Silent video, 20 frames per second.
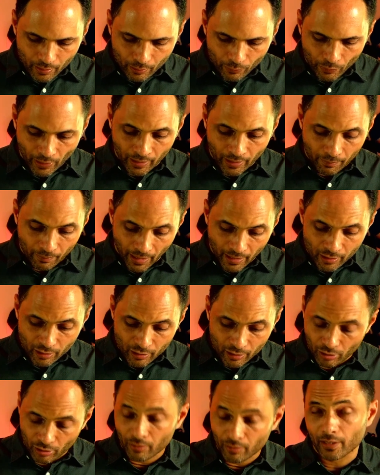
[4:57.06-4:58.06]
recommend
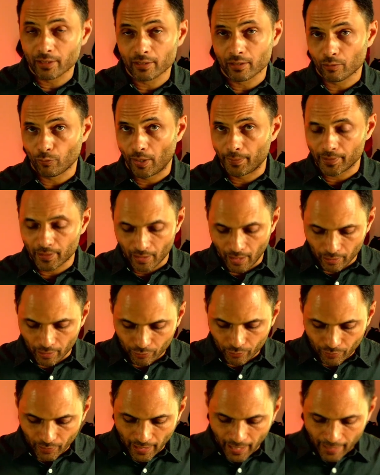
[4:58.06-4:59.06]
you as a web designer
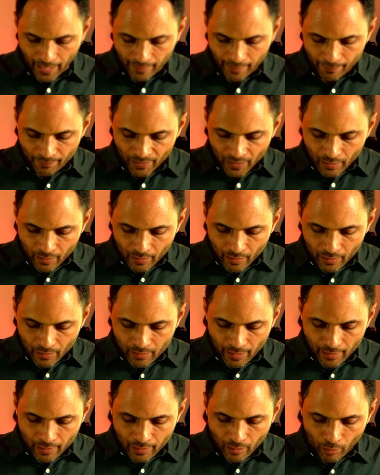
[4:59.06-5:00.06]
create is
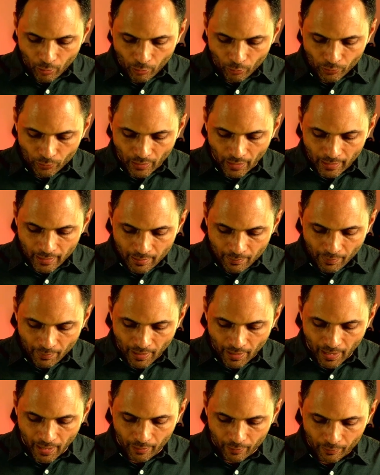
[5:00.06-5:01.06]
a cold
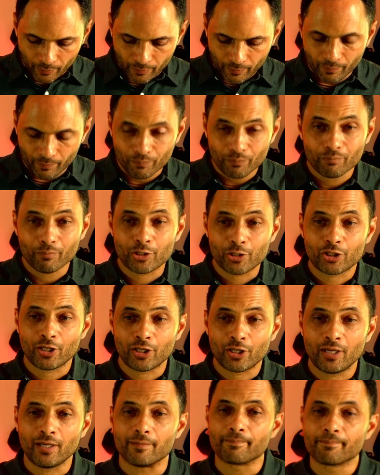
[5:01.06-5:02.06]
email
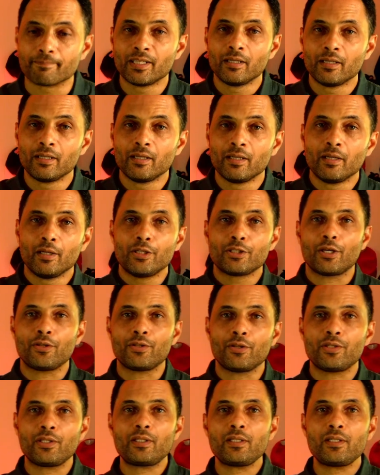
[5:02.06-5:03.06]
machine. So
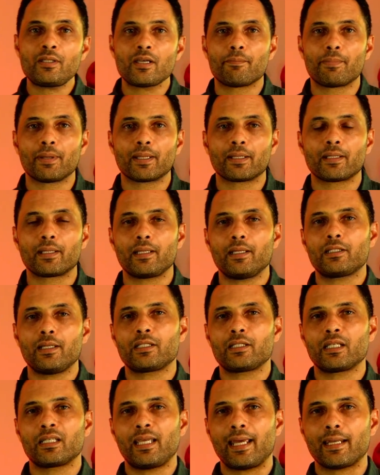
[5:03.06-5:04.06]
this is the ability
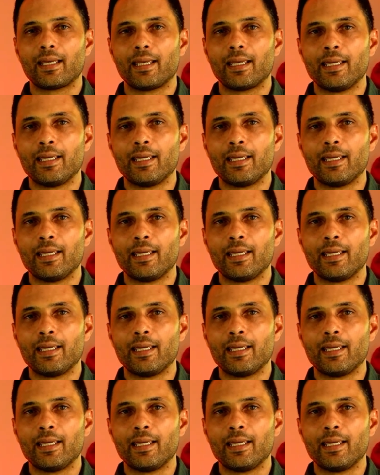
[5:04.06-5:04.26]
to get